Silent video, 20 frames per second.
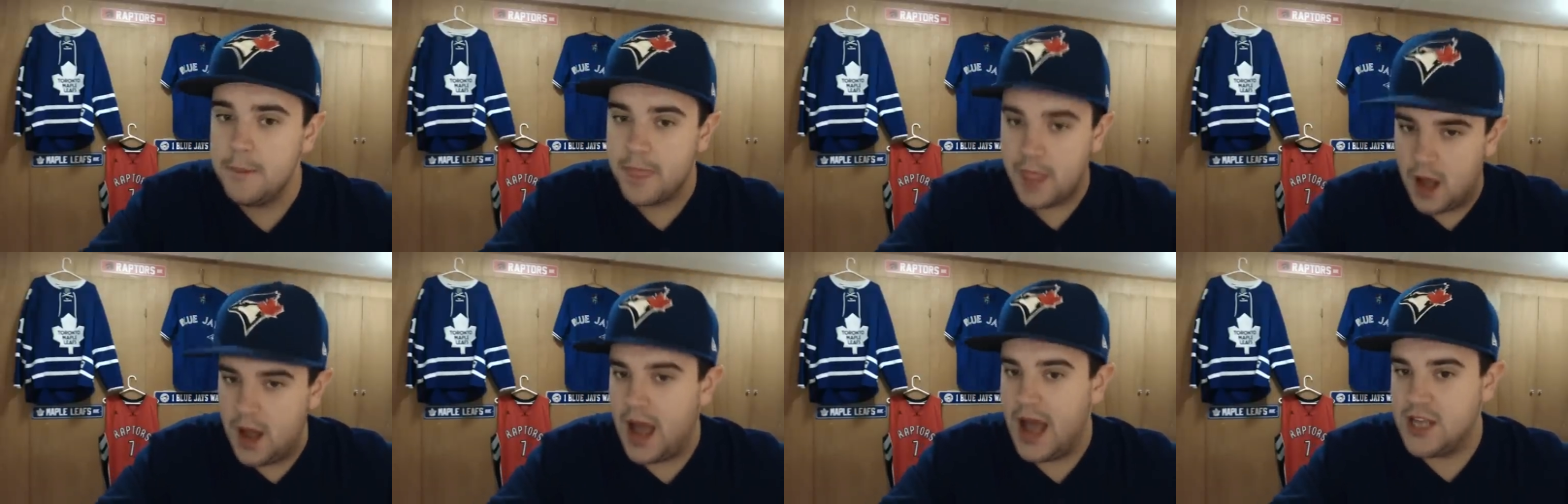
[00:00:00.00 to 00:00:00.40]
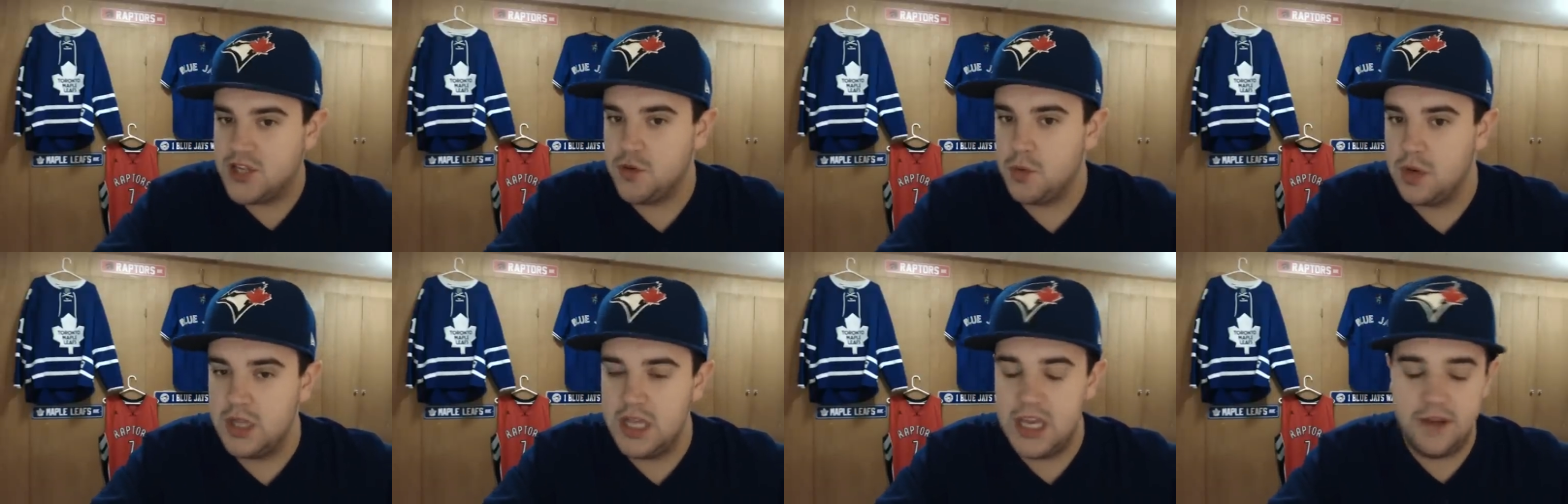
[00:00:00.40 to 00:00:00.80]
Uh, as
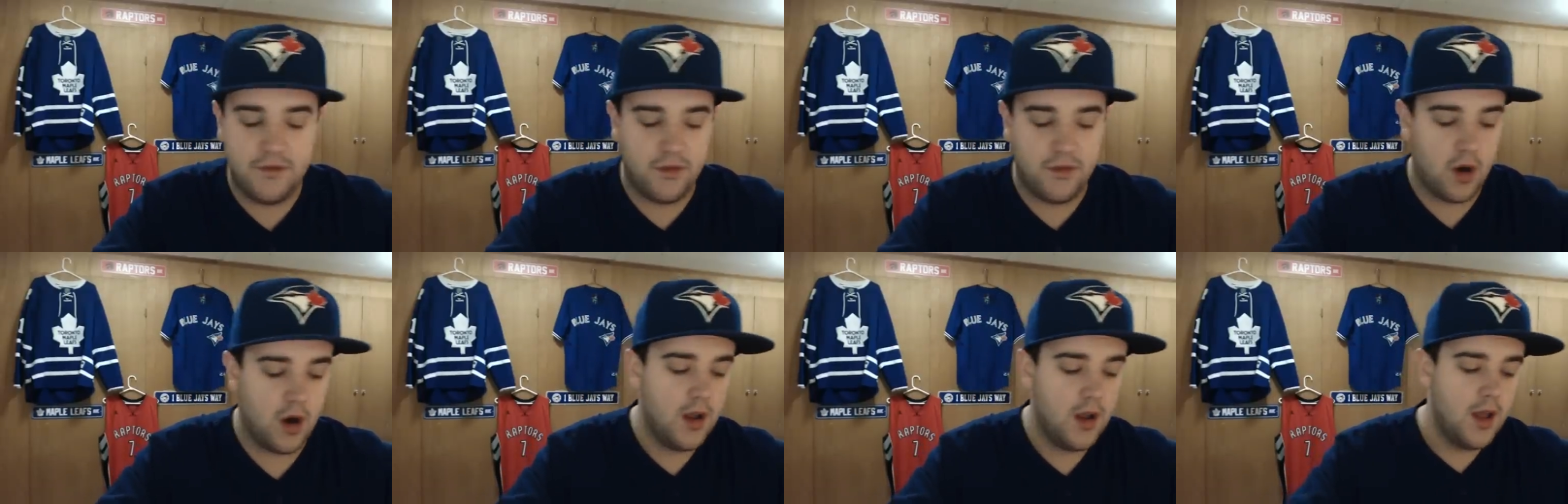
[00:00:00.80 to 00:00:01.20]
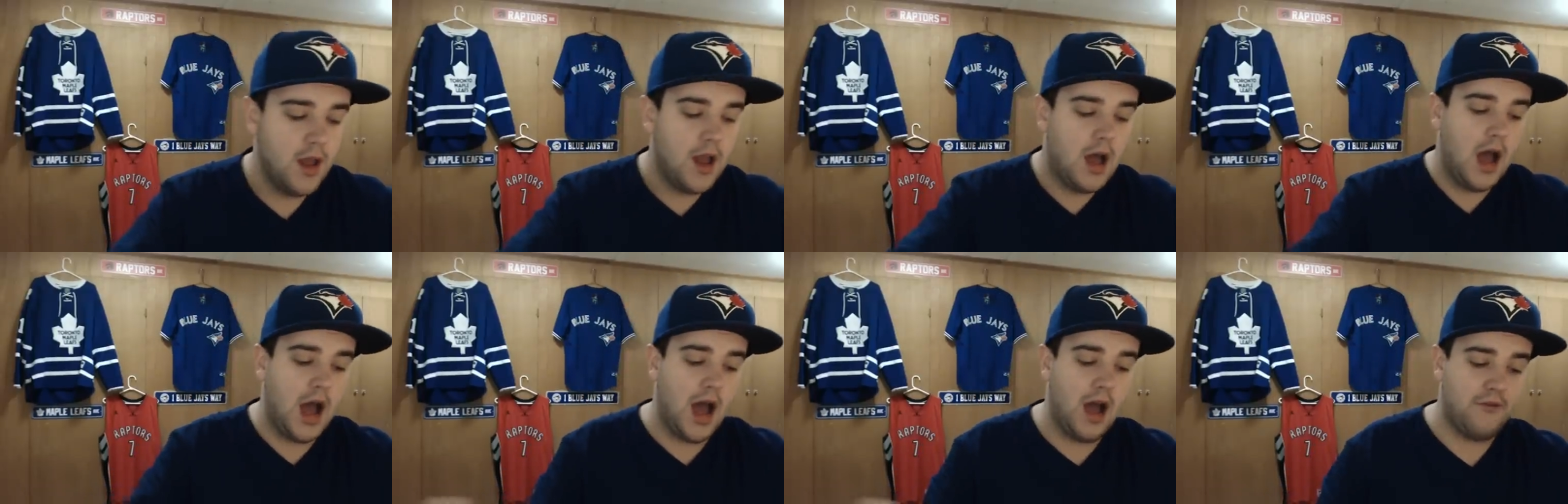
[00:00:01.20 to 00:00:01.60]
a reliever
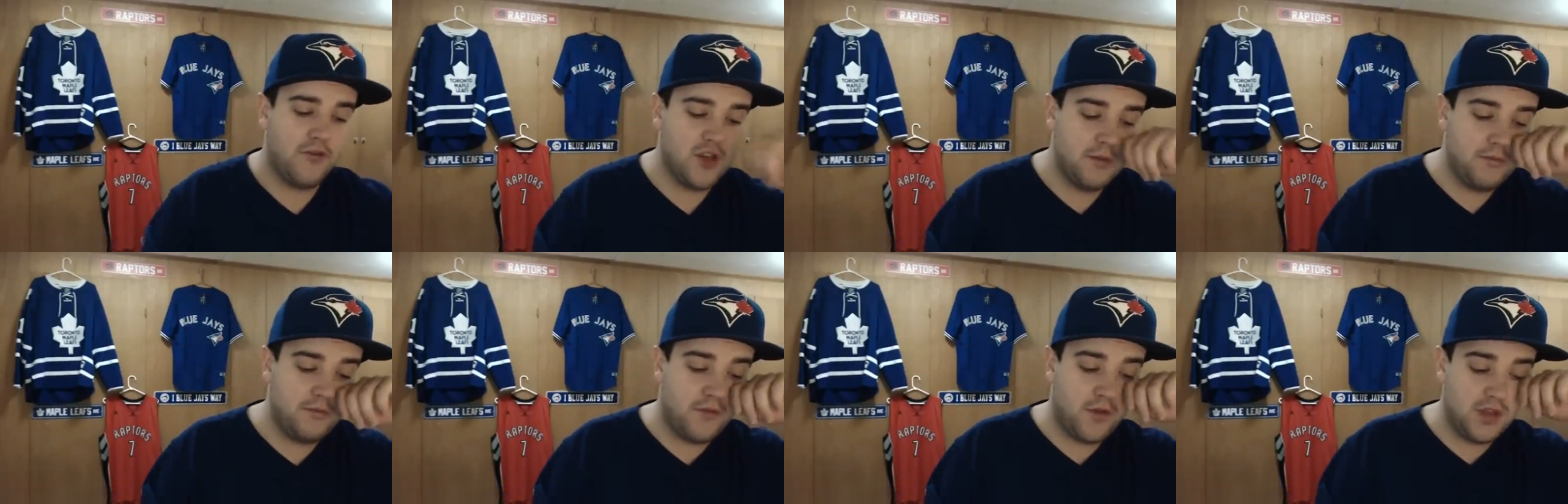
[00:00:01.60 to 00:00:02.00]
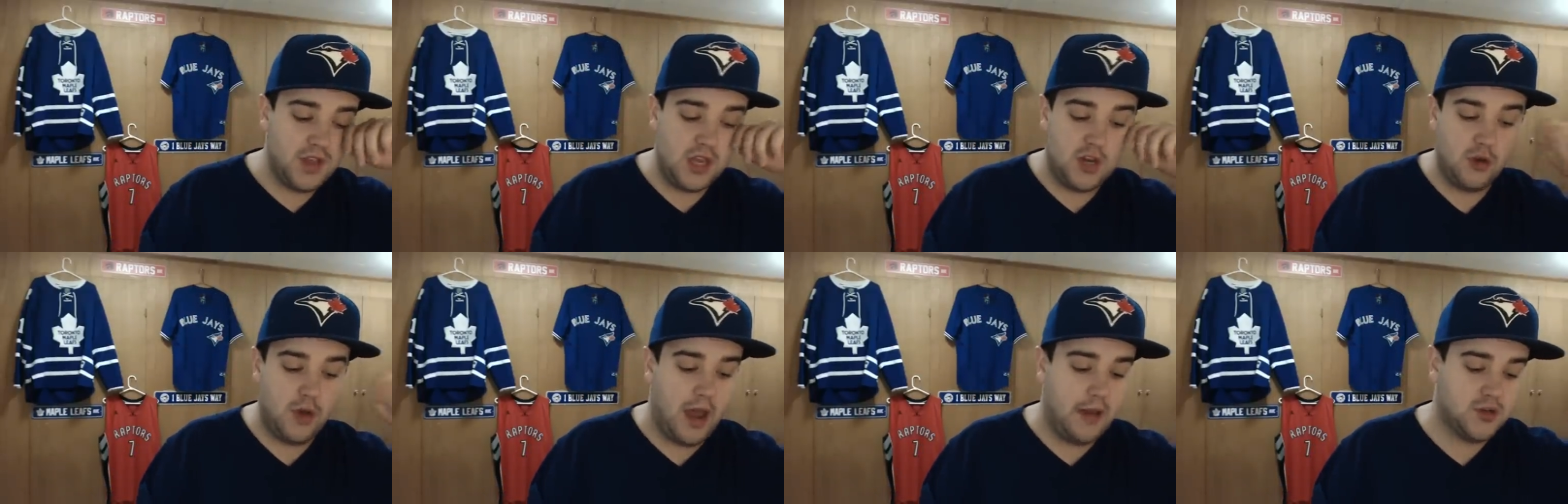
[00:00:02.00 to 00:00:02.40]
uh, for the for the
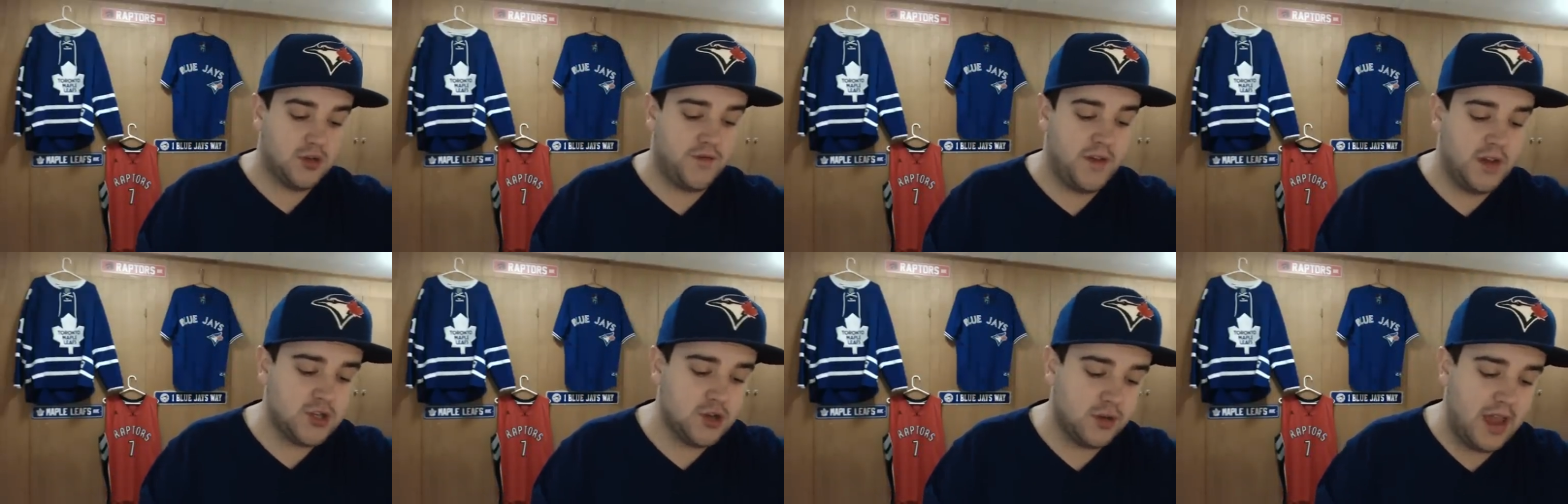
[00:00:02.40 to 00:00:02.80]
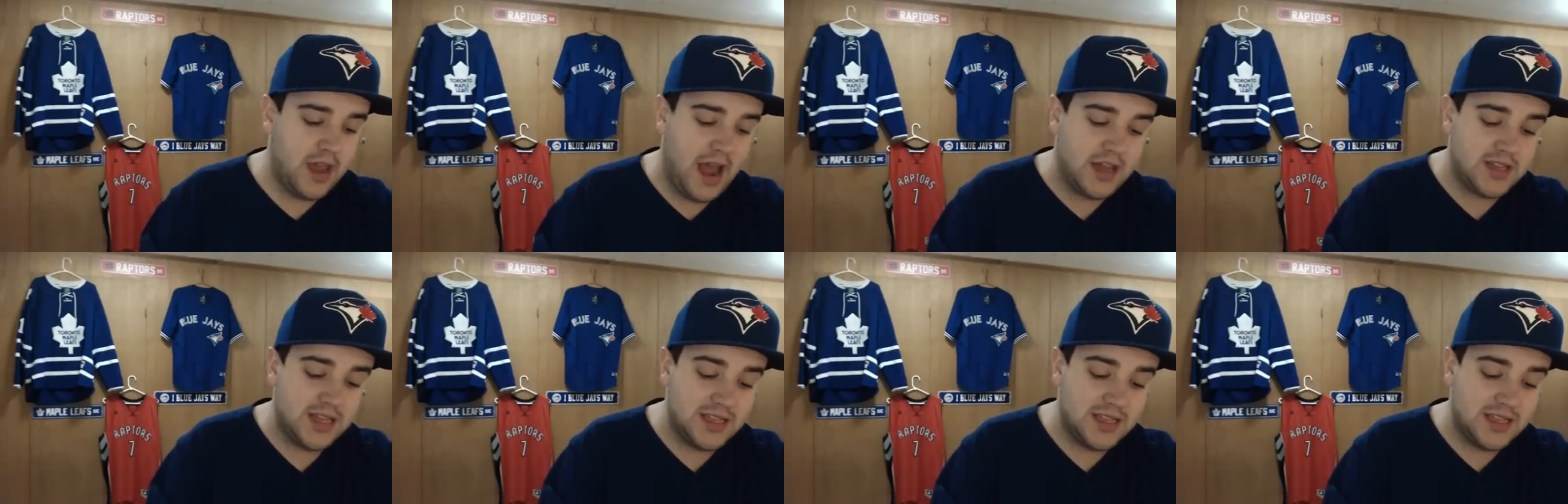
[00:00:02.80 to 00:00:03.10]
New Hampshire Fisher Cats.